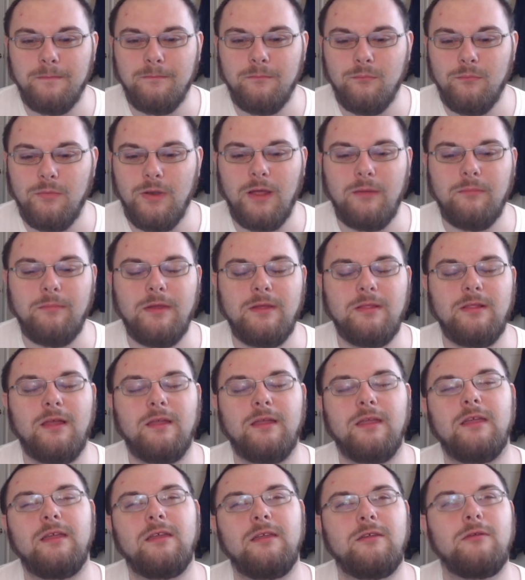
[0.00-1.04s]
But I mean,
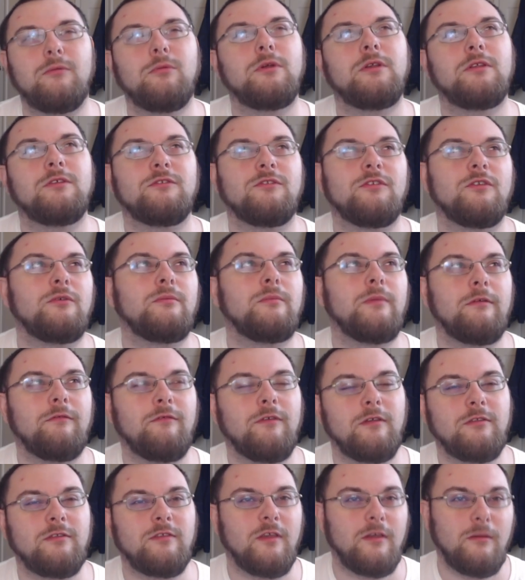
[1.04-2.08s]
like, you would assume if
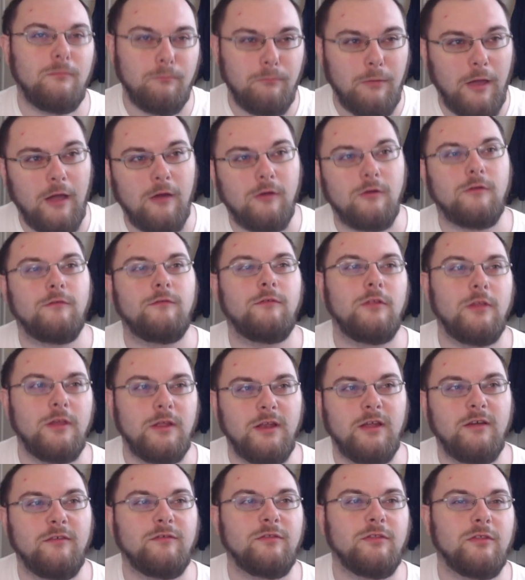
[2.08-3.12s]
it's a powerful
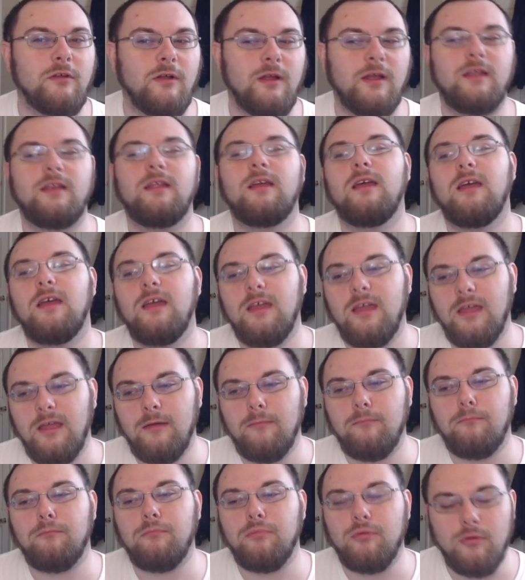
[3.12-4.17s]
enough threat, it
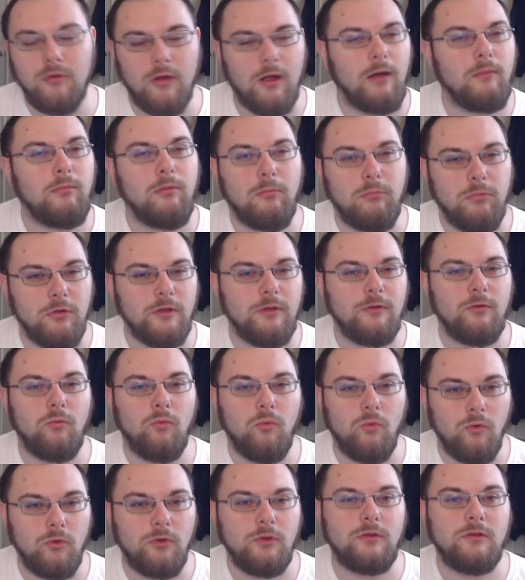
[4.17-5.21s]
probably
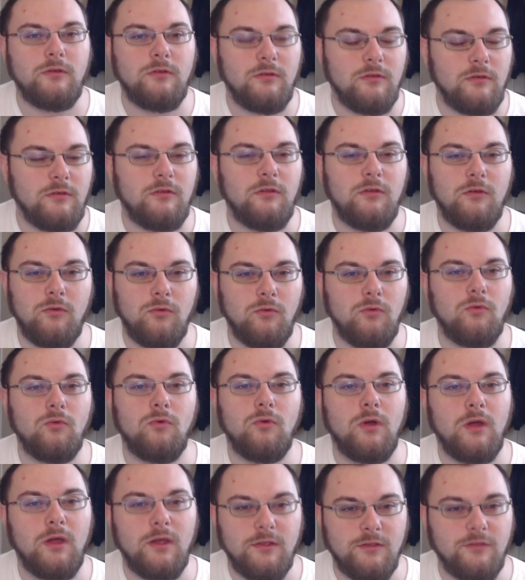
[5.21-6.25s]
would do
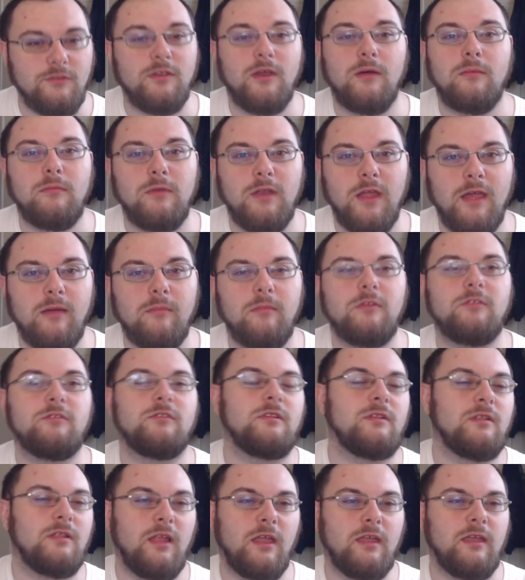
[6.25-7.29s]
some damage,
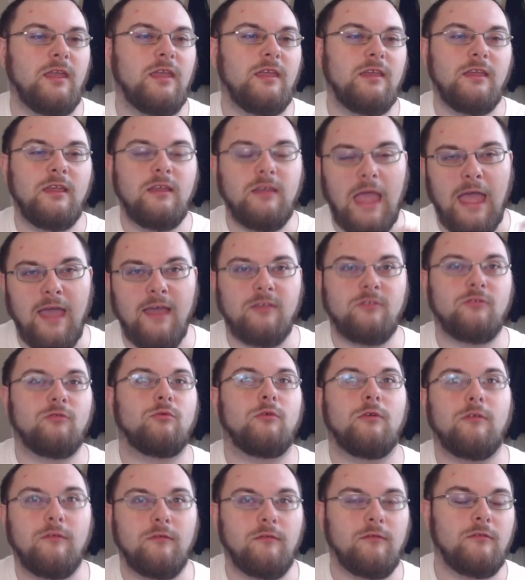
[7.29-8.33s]
and like he has
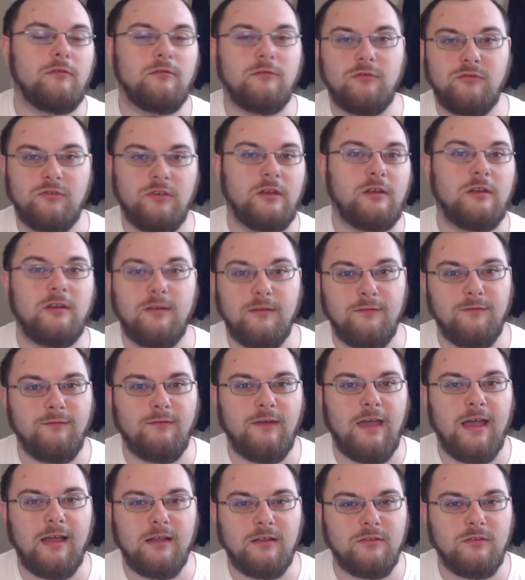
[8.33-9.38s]
a regenerative
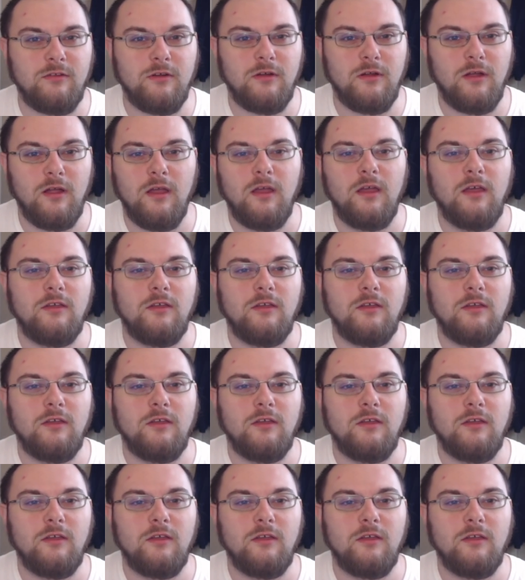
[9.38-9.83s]
factor.